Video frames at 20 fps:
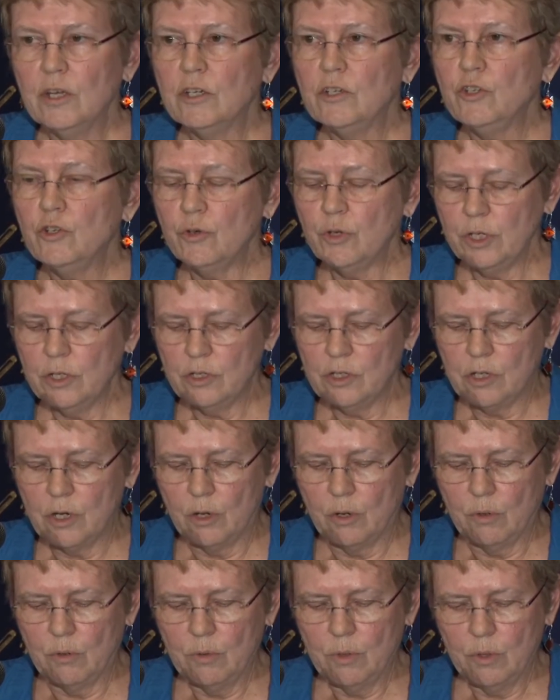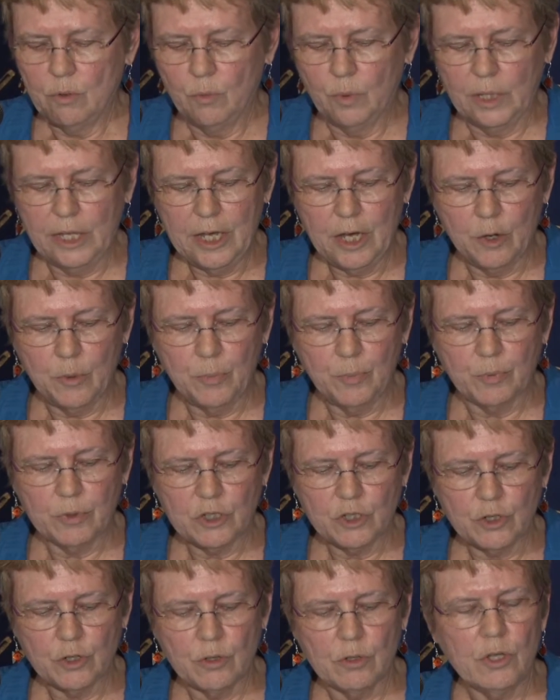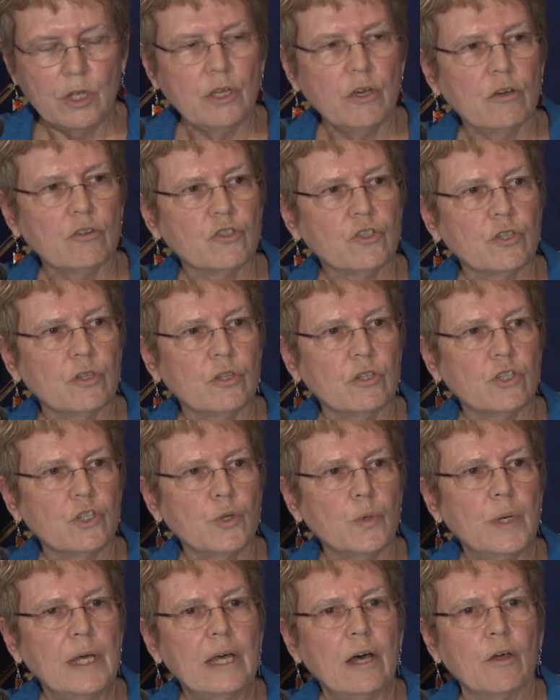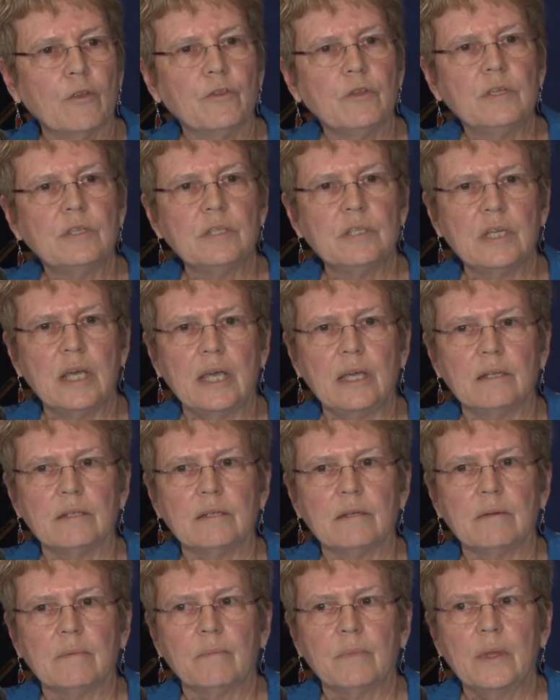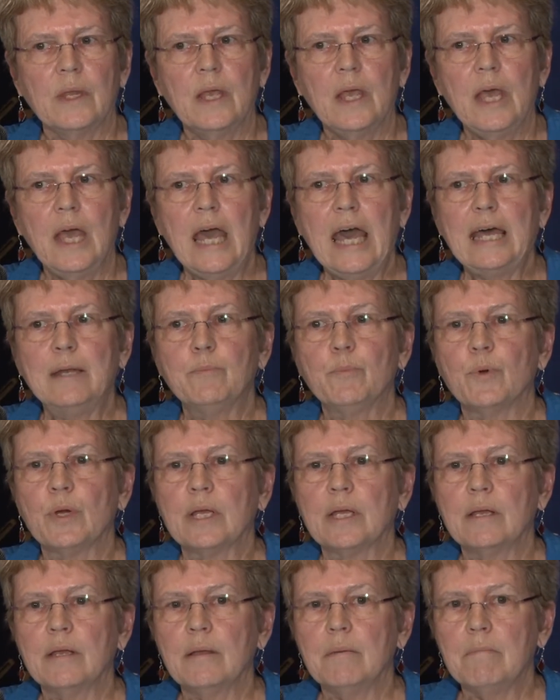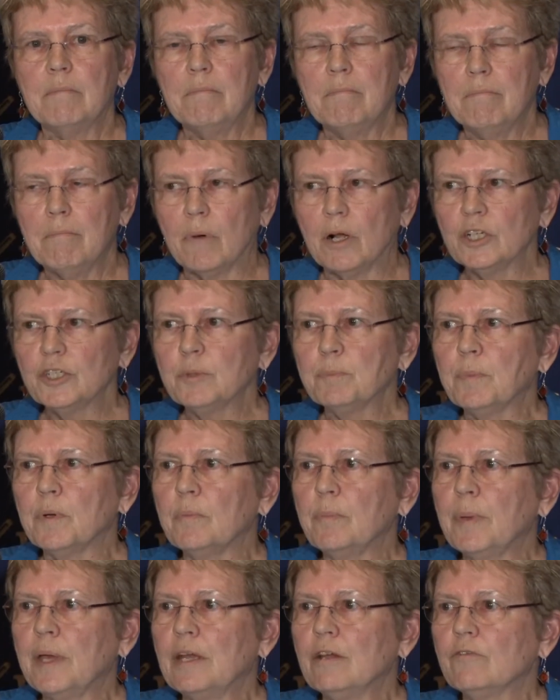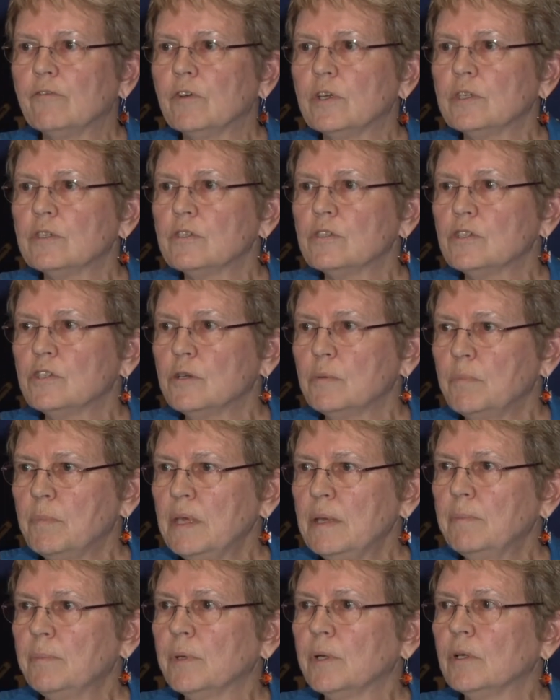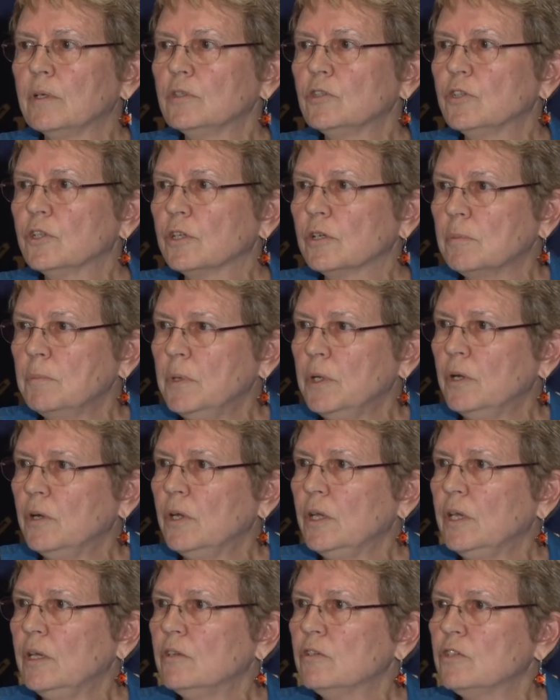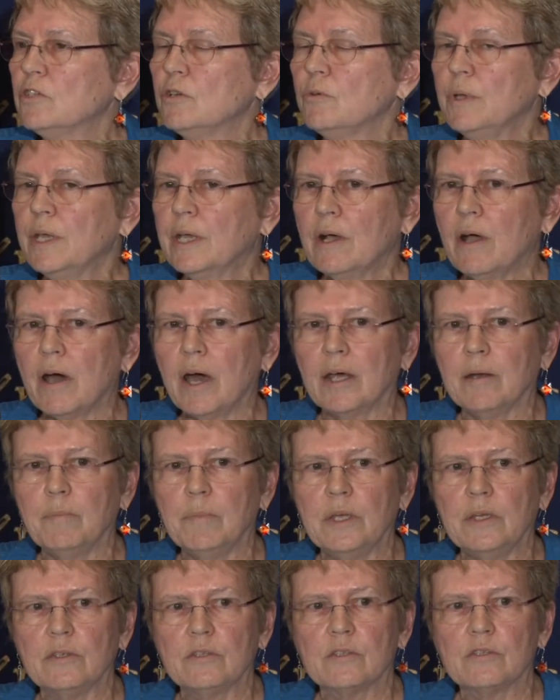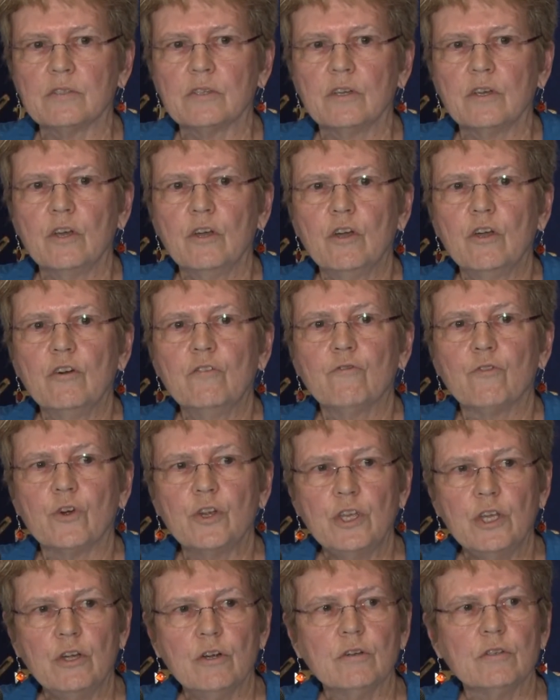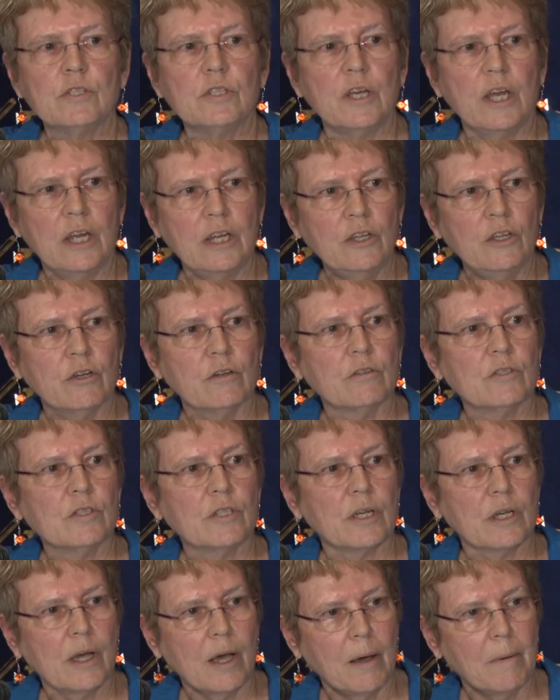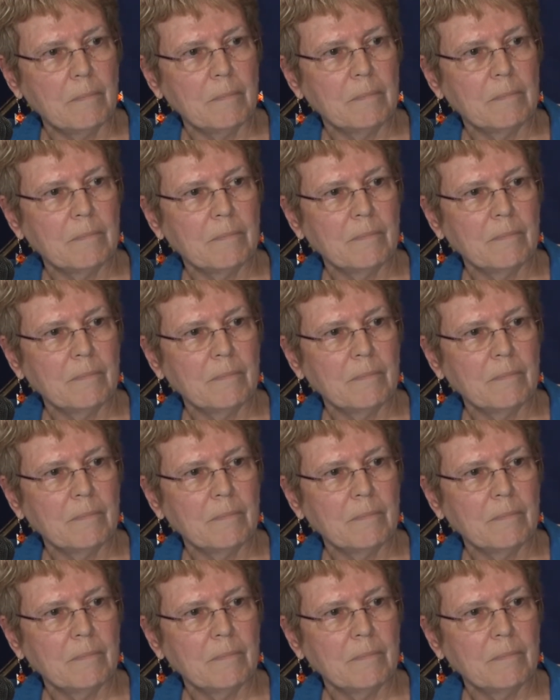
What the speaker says: Doing so will help return the ocean to a healthy state and bring multiple benefits to people, to communities, to economies for years and years to come.